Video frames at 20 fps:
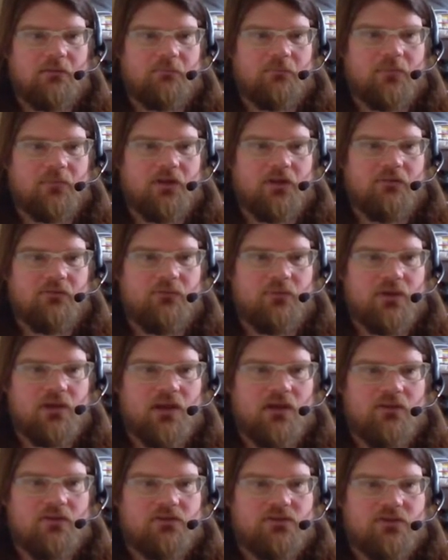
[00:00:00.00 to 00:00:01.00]
if we
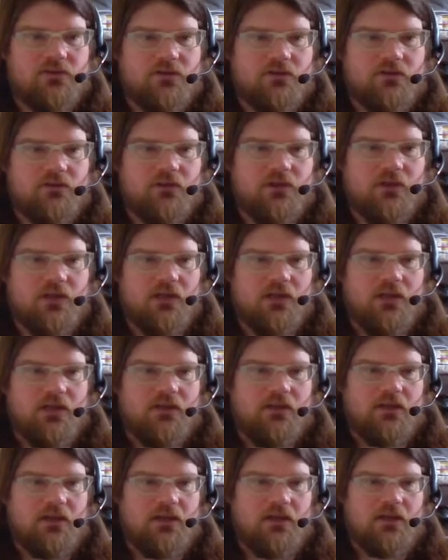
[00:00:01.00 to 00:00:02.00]
go to
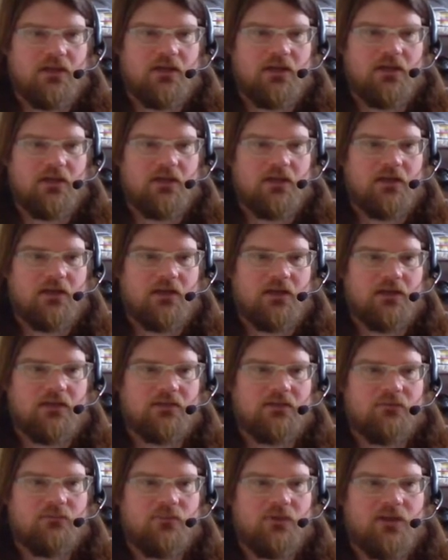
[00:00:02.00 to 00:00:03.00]
the
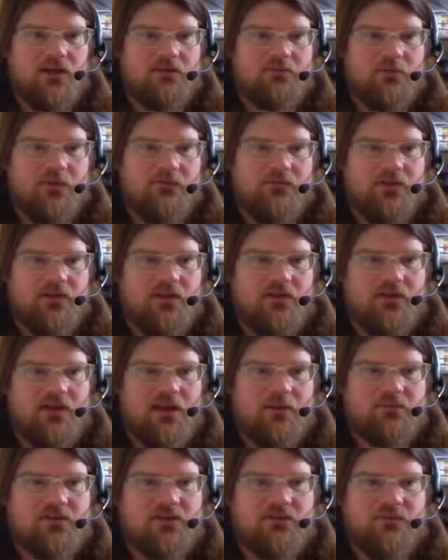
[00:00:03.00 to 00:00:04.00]
where's my video
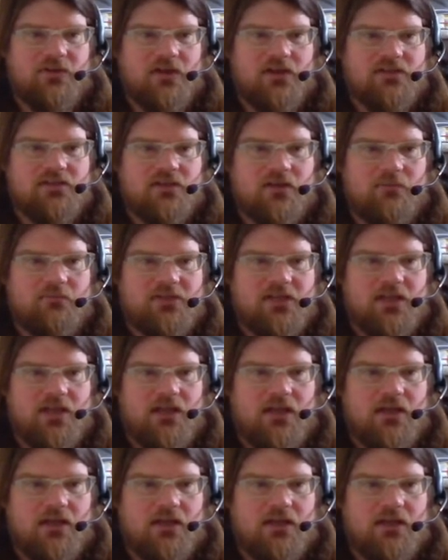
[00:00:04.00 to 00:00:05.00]
capture device, go up to
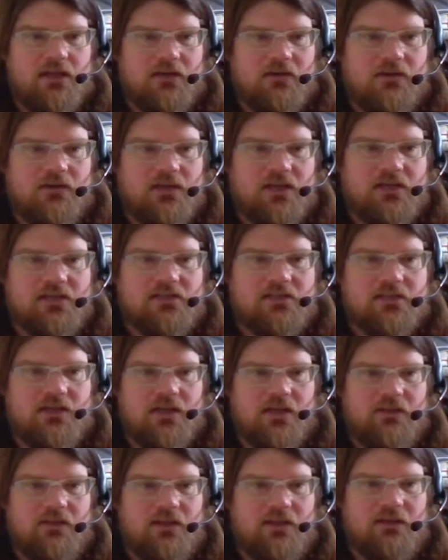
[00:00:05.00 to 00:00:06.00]
here, click on it,
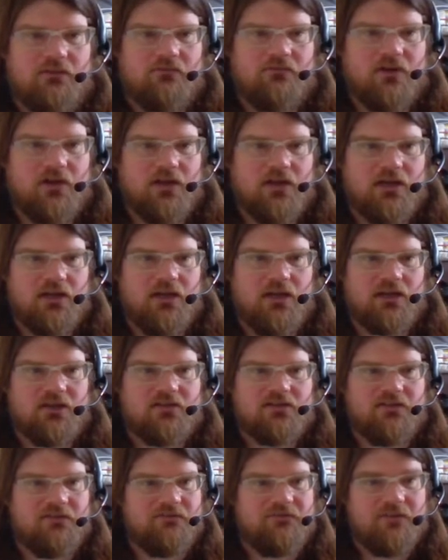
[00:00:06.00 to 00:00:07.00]
and then right click
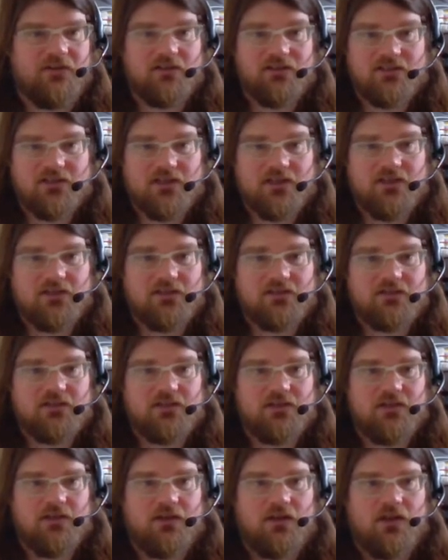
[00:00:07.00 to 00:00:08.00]
to
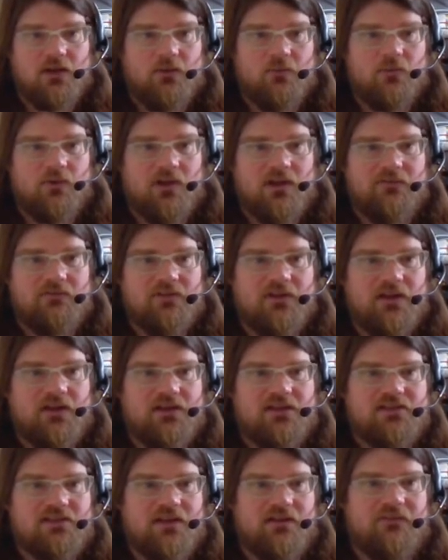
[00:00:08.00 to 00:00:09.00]
filters. What I've
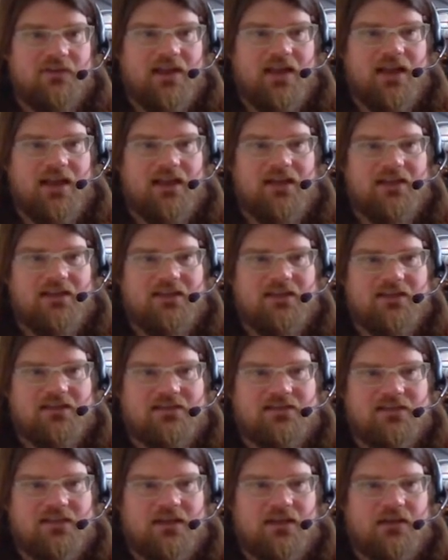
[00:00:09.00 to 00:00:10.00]
done is I've added
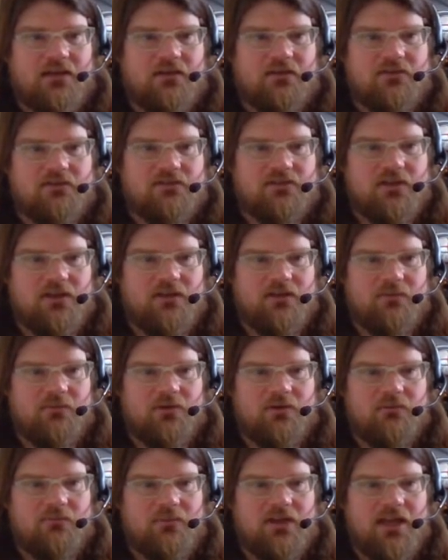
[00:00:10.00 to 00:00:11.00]
this thing. So at the
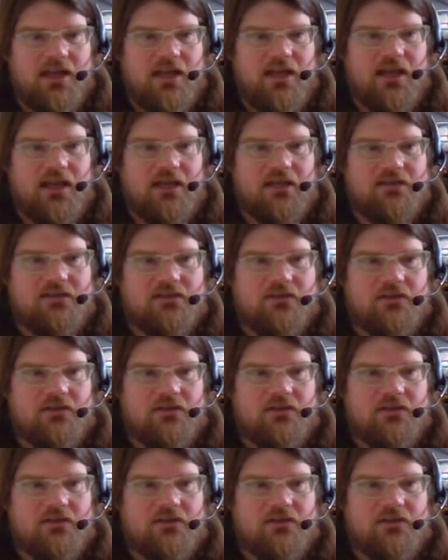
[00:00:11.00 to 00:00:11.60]
bottom, add.